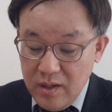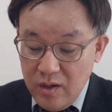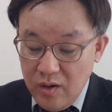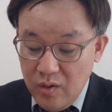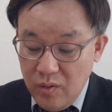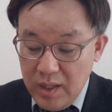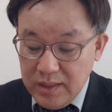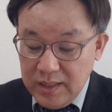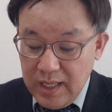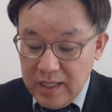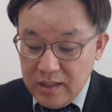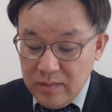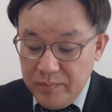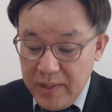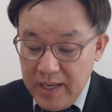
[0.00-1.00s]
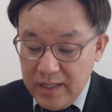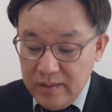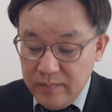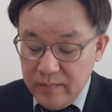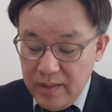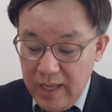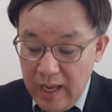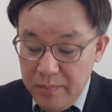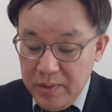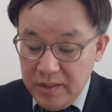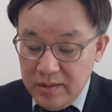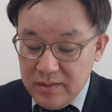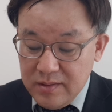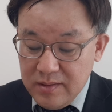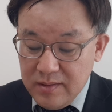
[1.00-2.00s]
or take bad
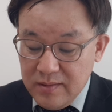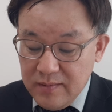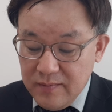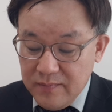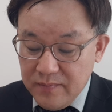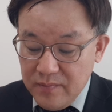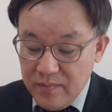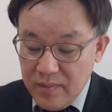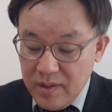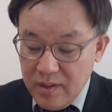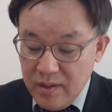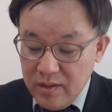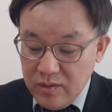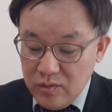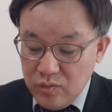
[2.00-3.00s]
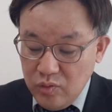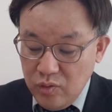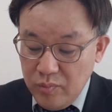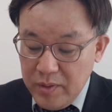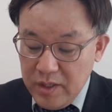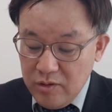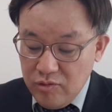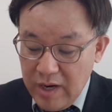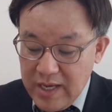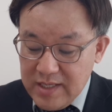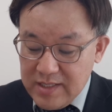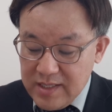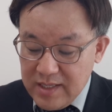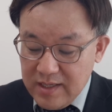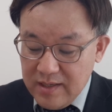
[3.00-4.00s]
habits to be
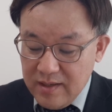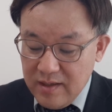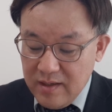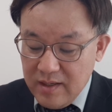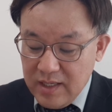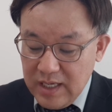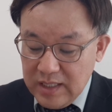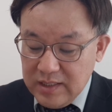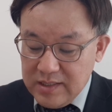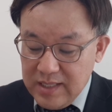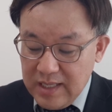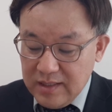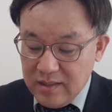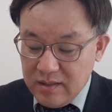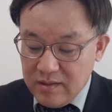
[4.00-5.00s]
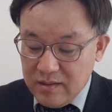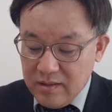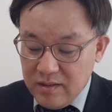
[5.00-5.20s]
lazy, etc.